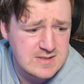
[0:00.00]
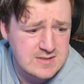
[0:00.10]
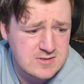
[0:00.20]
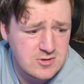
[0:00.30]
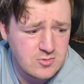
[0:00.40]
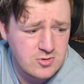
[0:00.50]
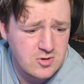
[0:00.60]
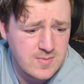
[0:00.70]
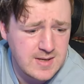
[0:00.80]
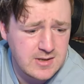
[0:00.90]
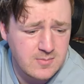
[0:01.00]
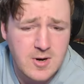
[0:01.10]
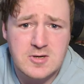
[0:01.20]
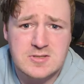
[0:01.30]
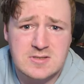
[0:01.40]
because you make your
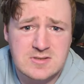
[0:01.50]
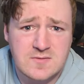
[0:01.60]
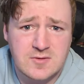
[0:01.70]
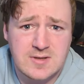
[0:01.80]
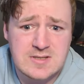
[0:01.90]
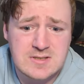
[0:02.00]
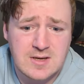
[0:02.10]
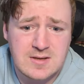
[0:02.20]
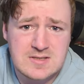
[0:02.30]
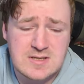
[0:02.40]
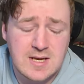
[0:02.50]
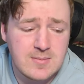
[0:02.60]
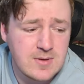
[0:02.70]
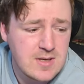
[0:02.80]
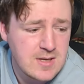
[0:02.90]
margins for each
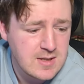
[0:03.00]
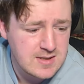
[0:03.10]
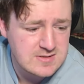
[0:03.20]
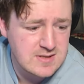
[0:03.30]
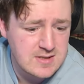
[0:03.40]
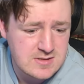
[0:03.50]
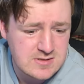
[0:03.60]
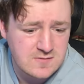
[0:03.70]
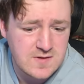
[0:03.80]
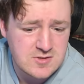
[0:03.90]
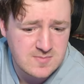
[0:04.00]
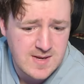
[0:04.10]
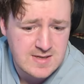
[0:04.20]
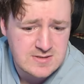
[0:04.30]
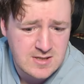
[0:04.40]
game instead of just the featured
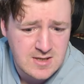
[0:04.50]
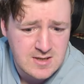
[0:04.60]
match.